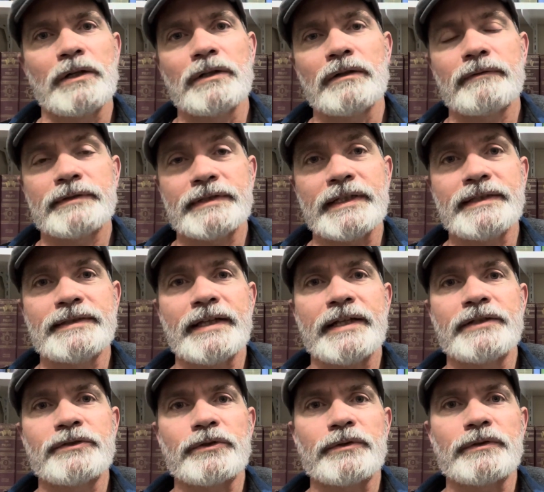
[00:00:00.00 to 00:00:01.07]
sees the
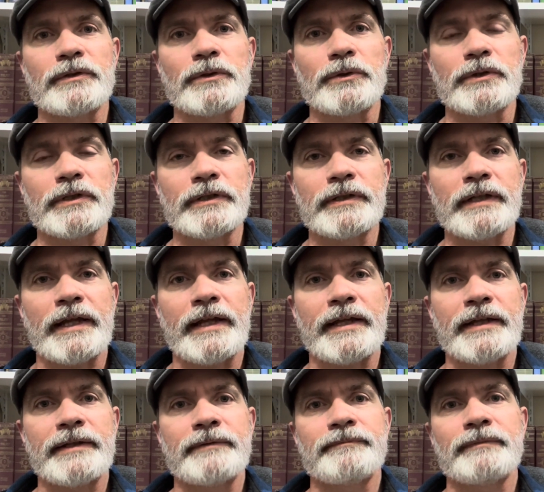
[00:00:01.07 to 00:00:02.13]
angel of the Lord
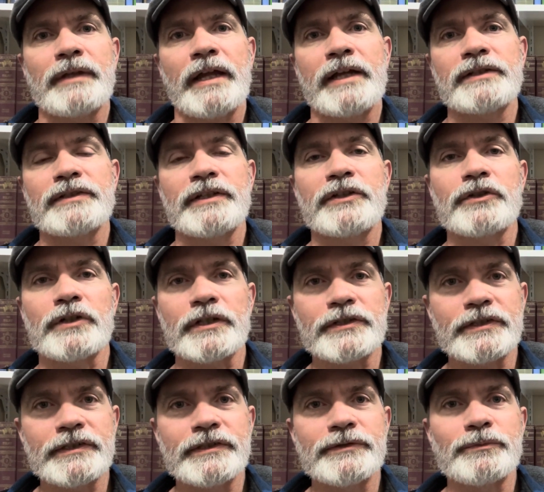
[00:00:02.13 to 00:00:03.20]
and actually
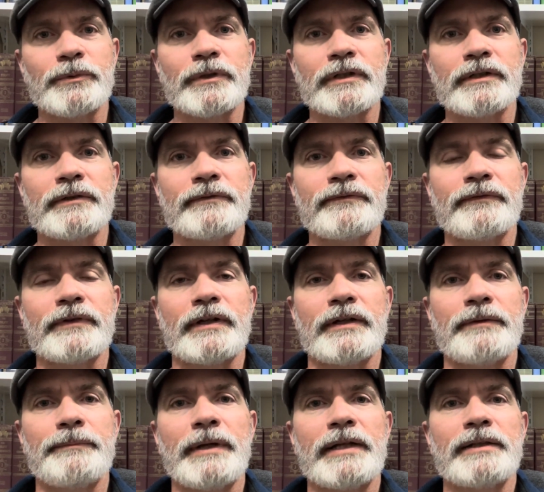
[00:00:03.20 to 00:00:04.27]
crushes one of
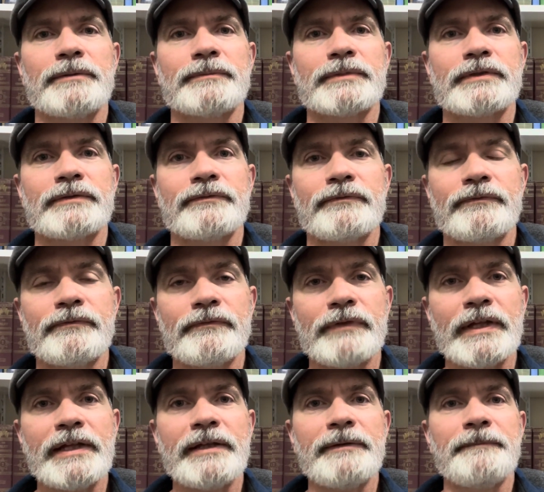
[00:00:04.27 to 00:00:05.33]
Balaam's
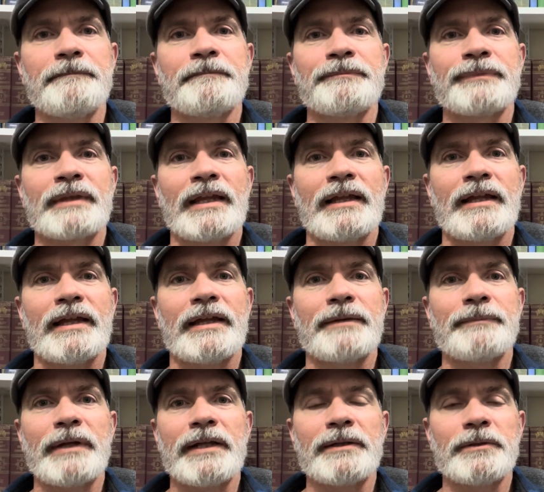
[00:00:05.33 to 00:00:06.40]
feet.
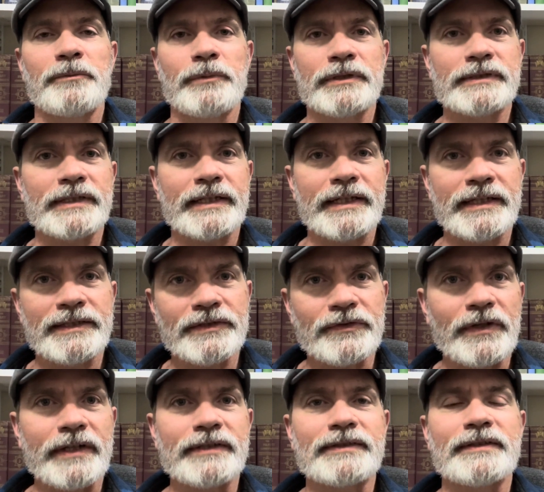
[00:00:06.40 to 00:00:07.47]
And Balaam once again
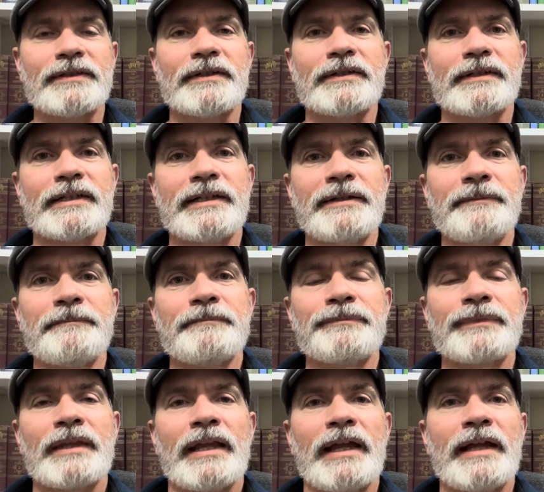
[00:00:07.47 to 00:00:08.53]
strikes the donkey.
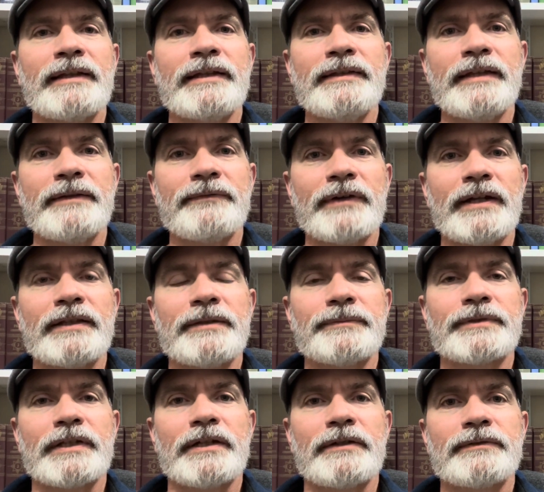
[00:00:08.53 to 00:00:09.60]
And then they find
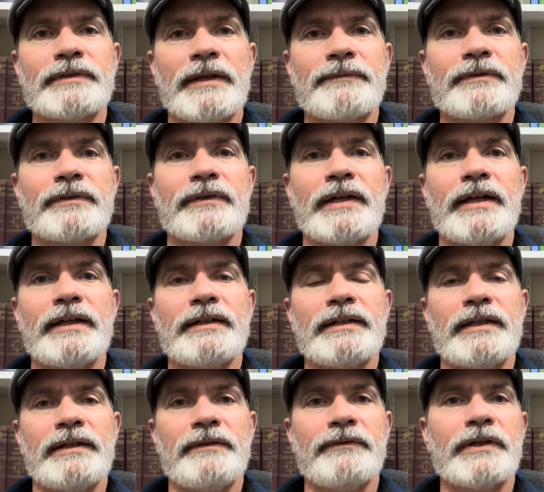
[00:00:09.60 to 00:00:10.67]
themselves after that
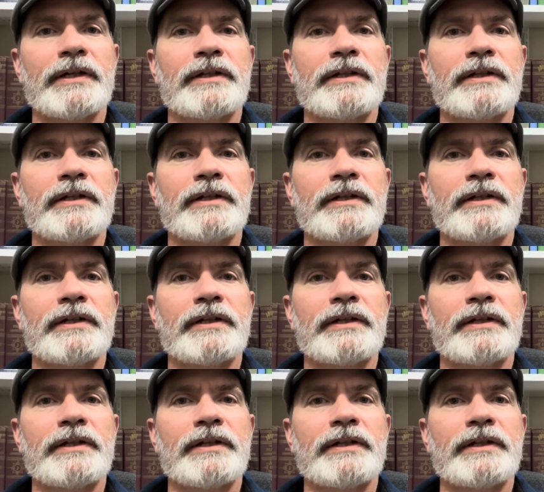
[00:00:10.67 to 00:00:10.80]
in a very